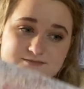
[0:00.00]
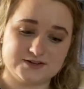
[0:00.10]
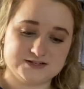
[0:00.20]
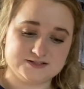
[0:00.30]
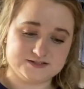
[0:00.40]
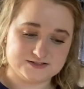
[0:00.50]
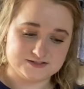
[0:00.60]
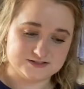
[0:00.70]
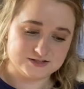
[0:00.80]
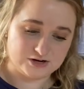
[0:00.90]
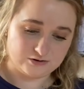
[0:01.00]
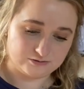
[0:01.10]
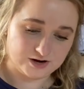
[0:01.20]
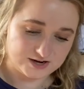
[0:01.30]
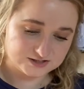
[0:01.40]
It, you know,
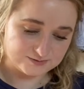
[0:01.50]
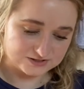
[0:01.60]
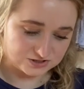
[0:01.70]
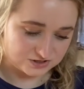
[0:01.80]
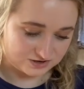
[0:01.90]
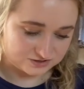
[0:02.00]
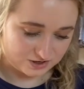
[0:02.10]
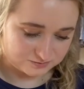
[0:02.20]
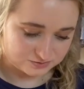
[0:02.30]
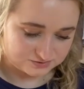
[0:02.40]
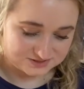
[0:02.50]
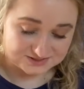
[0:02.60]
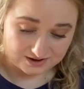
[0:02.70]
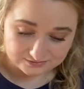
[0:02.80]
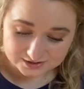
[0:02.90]
kind of smells like a charity shop. So it's
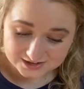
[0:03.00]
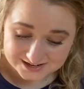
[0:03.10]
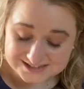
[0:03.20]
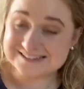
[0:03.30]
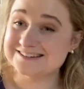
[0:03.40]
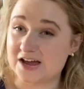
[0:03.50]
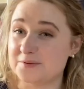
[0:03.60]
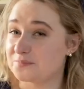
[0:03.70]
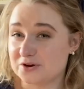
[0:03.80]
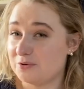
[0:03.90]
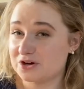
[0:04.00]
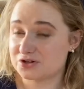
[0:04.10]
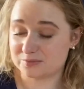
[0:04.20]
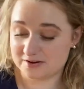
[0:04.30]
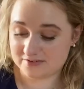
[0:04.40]
definitely, I pre-wash
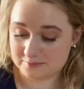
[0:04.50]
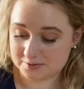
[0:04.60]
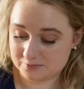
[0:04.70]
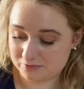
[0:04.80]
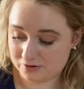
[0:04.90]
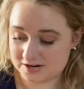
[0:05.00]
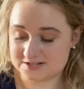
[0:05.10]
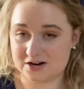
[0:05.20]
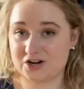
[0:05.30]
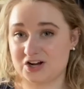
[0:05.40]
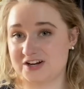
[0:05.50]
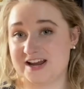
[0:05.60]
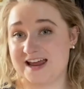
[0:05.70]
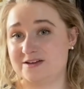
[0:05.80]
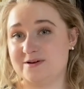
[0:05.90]
all my fabric before I start cutting
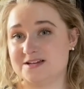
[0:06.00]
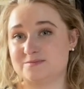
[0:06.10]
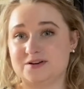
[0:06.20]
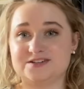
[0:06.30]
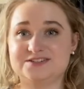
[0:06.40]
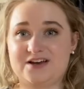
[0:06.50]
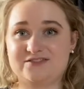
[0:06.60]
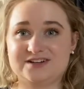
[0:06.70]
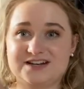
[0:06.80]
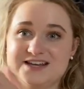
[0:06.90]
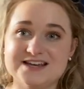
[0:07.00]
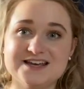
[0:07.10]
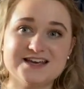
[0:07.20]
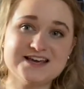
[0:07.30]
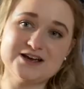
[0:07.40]
anyways, but definitely
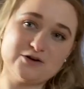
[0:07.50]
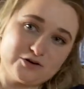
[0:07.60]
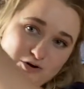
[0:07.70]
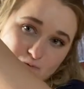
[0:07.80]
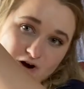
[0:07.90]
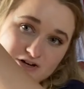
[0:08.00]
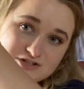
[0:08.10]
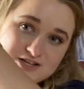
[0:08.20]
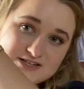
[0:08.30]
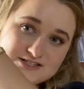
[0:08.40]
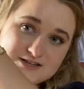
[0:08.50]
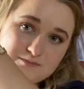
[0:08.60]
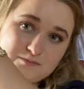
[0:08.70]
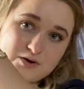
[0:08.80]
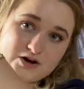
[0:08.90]
gonna wash this.
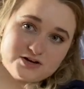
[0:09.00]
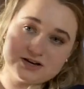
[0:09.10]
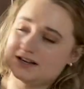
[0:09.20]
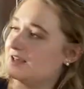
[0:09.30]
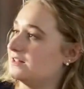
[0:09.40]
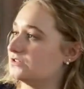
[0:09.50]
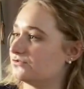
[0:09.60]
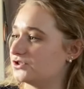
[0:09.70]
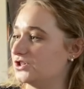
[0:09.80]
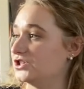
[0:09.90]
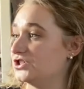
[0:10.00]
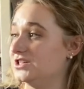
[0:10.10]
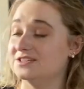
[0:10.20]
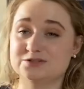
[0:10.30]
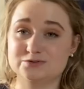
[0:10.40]
But yeah, I think it's originally a sheet
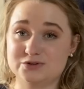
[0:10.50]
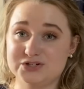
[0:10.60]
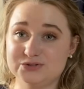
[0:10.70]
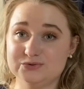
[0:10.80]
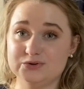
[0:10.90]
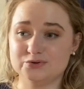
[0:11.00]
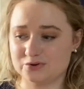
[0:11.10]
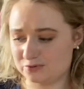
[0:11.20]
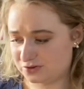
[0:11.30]
and this was only €2.